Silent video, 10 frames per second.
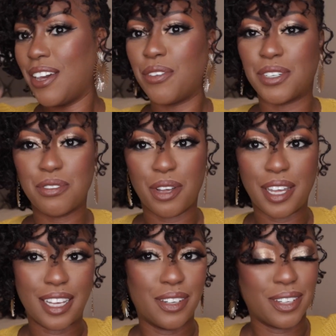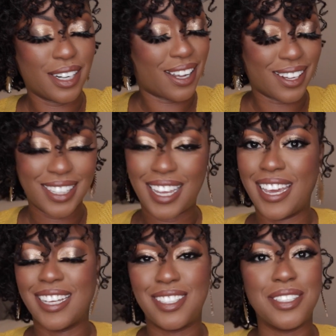First of all, ignore all the
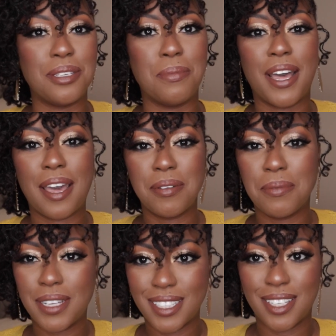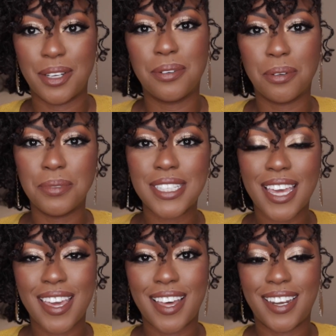chaos you see behind me because the whole room is
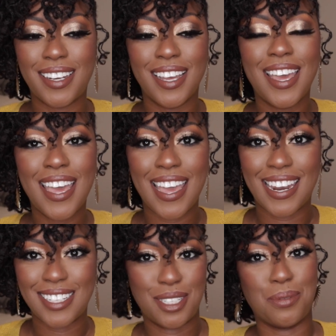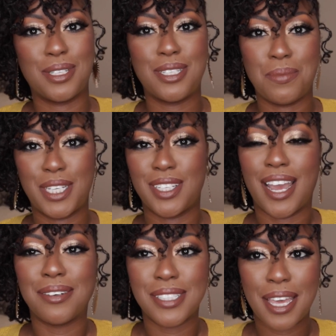chaotic, and I just wanted to make sure
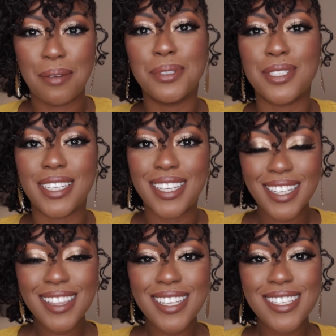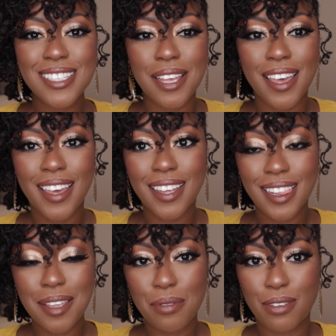I was able to get this
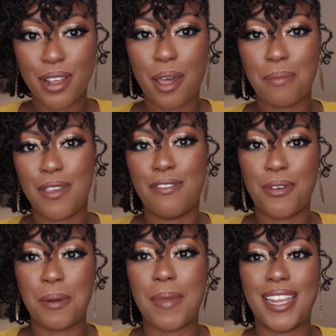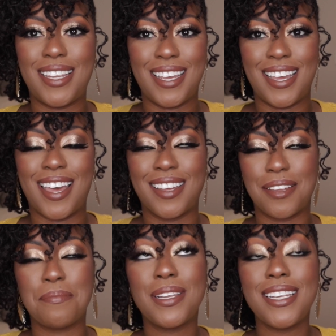clip for y'all before my day got
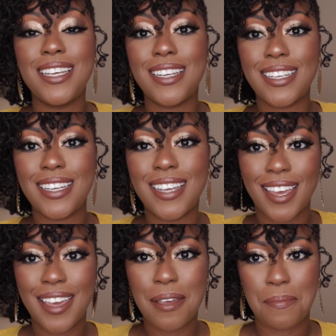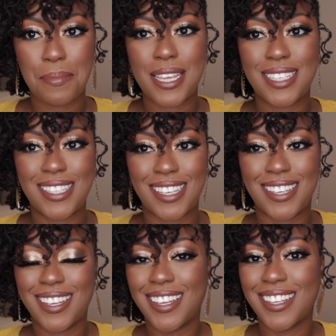completely
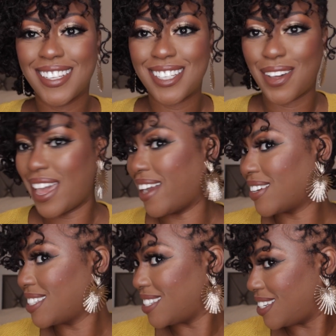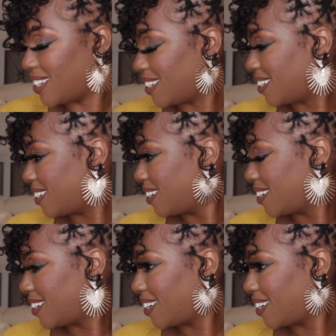busy. So hair is done.